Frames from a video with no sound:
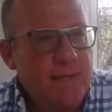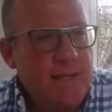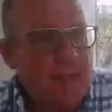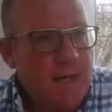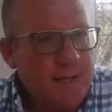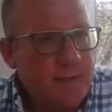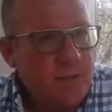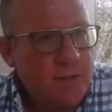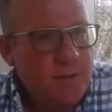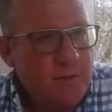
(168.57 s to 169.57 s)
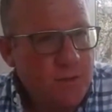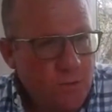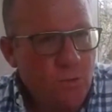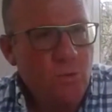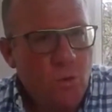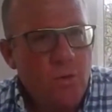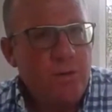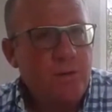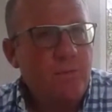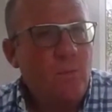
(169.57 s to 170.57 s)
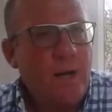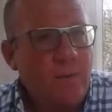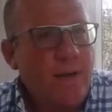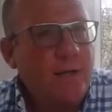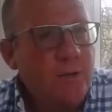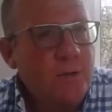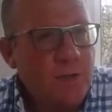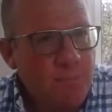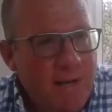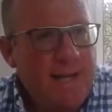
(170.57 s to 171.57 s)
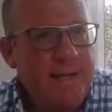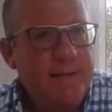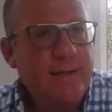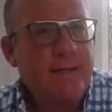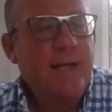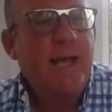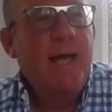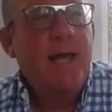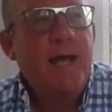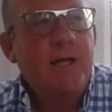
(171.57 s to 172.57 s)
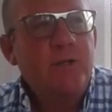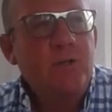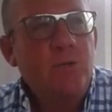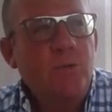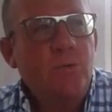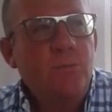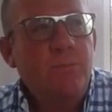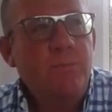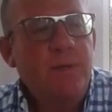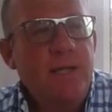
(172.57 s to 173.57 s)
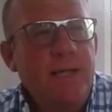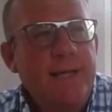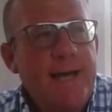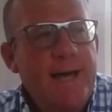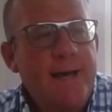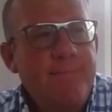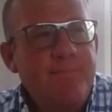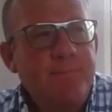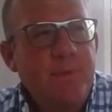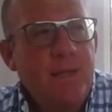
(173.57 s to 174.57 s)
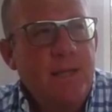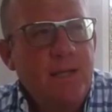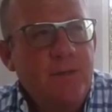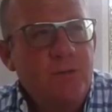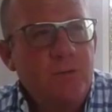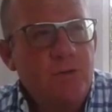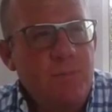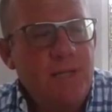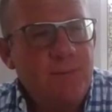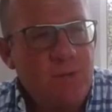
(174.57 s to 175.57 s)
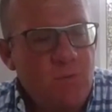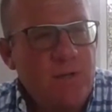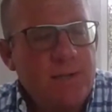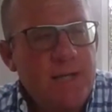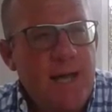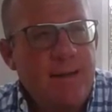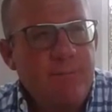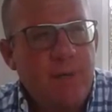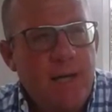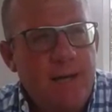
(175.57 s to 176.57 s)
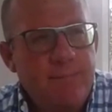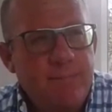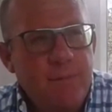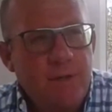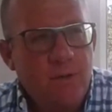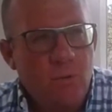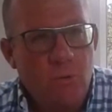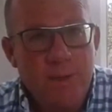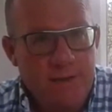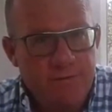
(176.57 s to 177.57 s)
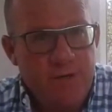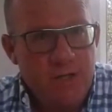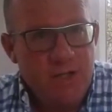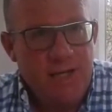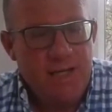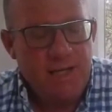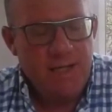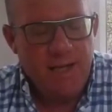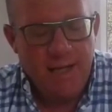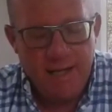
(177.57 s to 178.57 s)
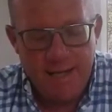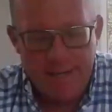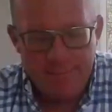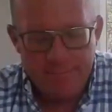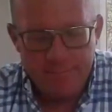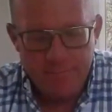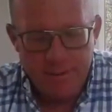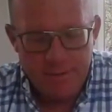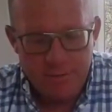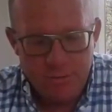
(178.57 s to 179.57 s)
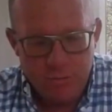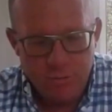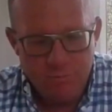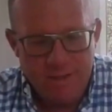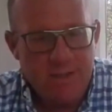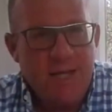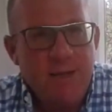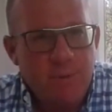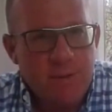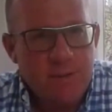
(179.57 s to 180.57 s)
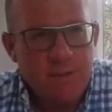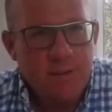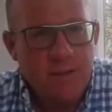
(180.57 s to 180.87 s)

the last two northern white rhinos on the planet uh, to be um, to, to meet them in real time, um, albeit virtually, um, to meet the keepers,